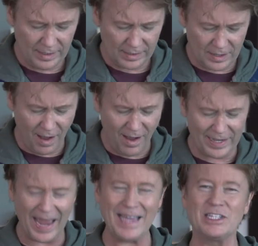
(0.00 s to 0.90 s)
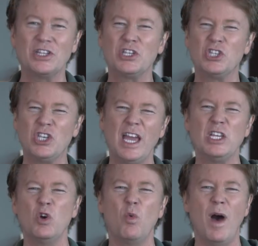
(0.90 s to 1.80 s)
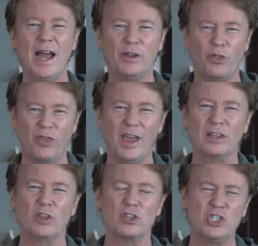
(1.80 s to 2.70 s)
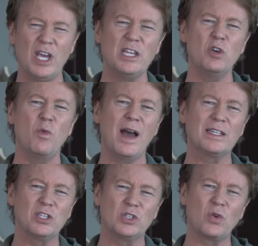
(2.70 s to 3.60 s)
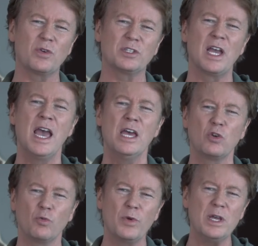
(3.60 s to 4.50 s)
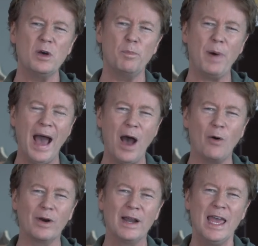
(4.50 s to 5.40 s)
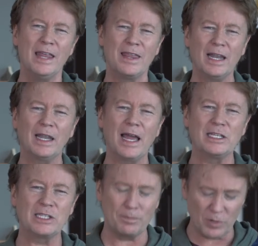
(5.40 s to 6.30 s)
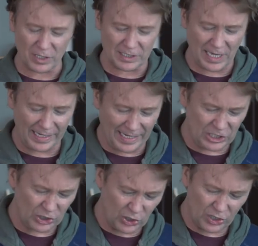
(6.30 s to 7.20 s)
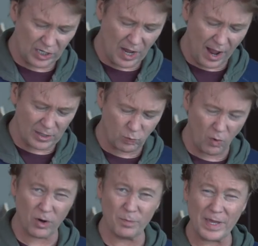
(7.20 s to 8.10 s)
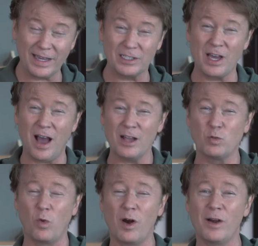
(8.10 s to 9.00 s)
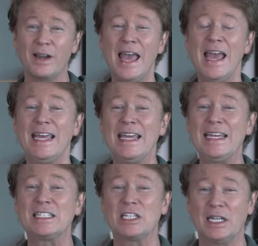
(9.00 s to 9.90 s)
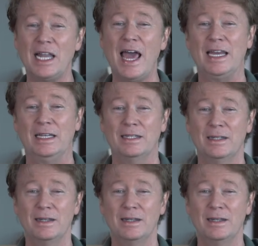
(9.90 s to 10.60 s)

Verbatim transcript: God has the genuine thing, the genuine source, the real power that lights up your design. Let's turn to God's Word, because God's Word is light.